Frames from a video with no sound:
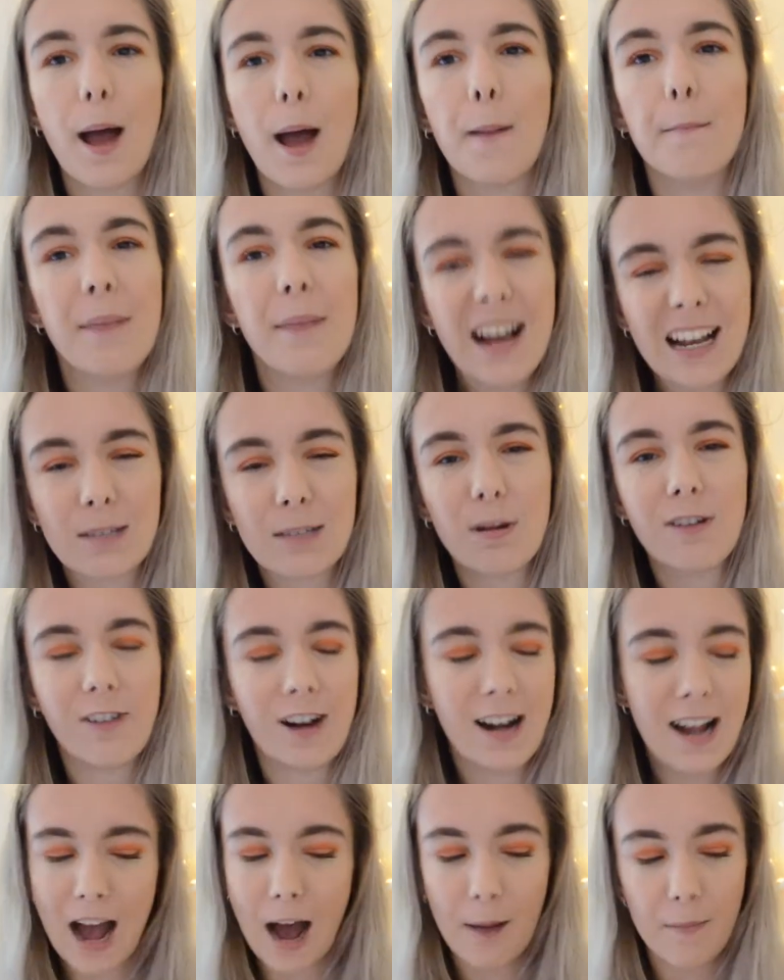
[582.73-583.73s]
Makes me
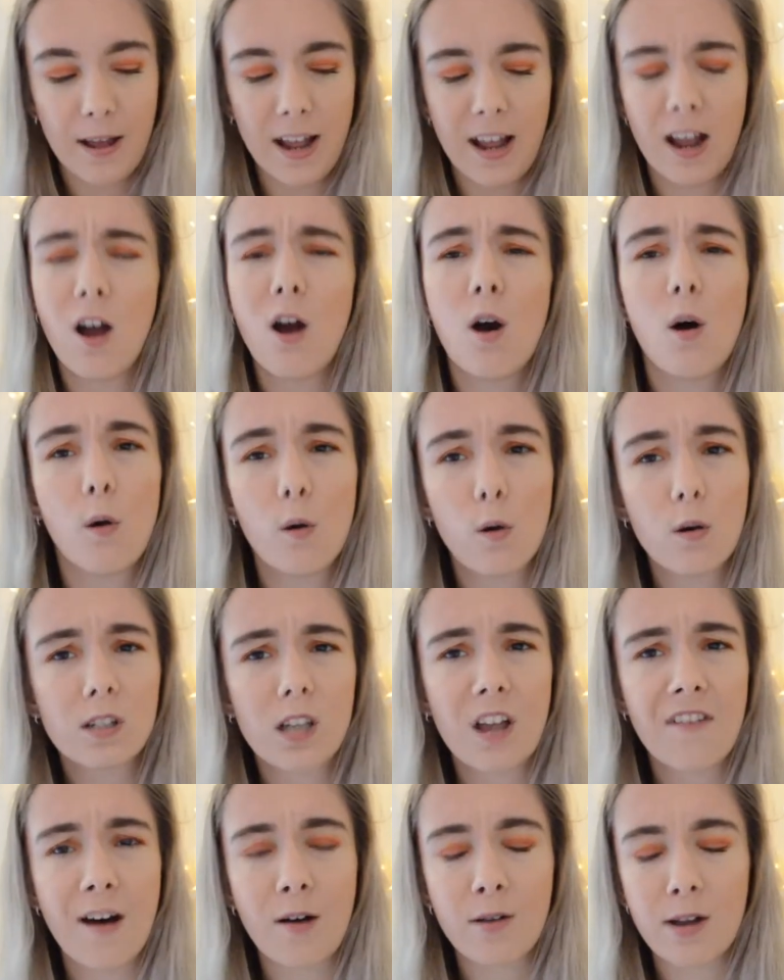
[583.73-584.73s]
really happy.
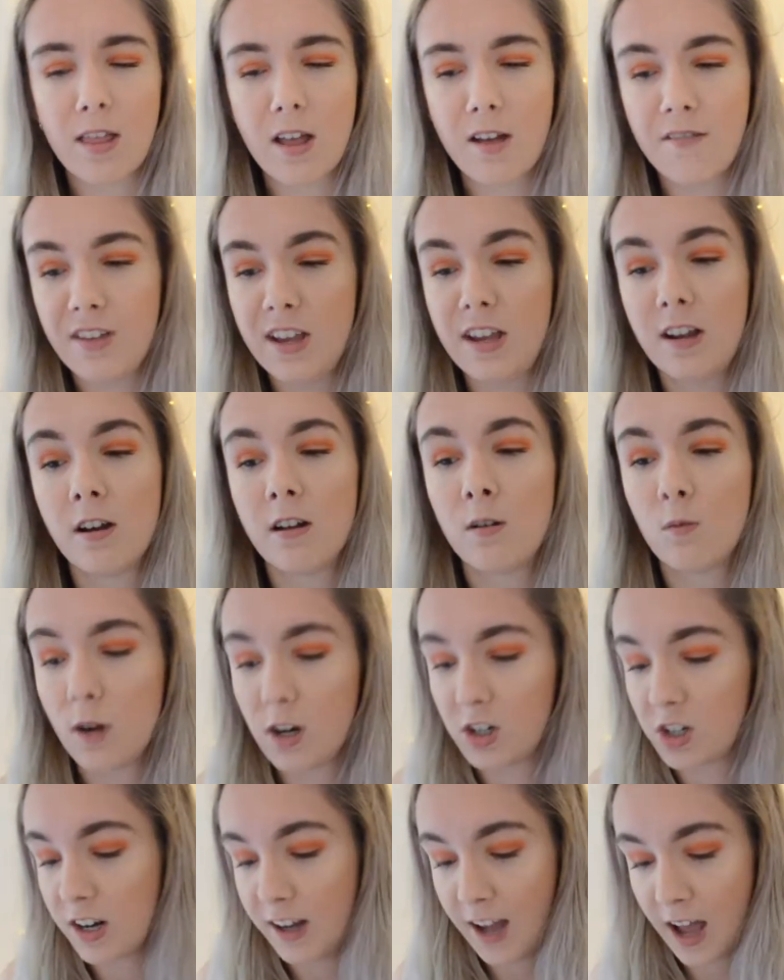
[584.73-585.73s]
Also found out they're vegan,
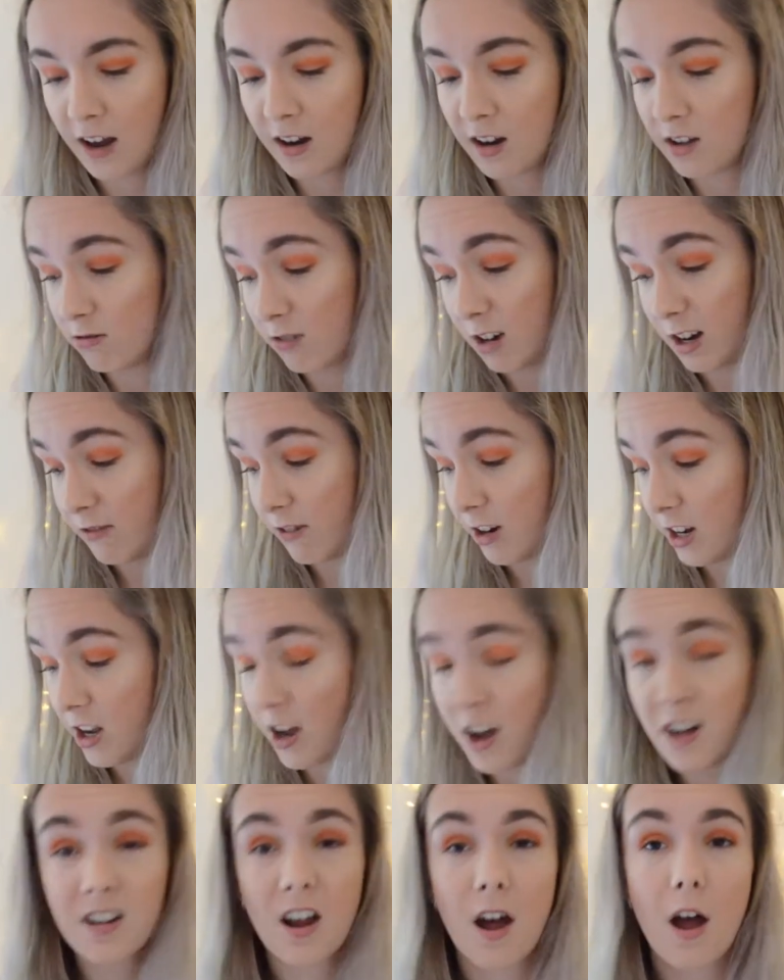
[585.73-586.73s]
which again is really, really
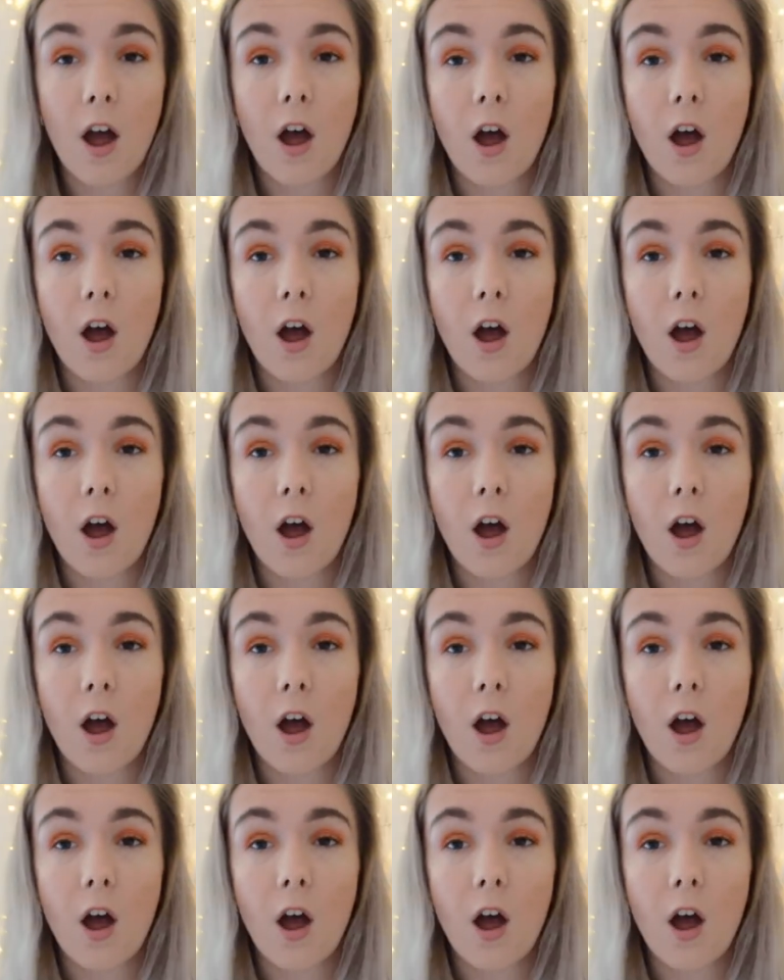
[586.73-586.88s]
good.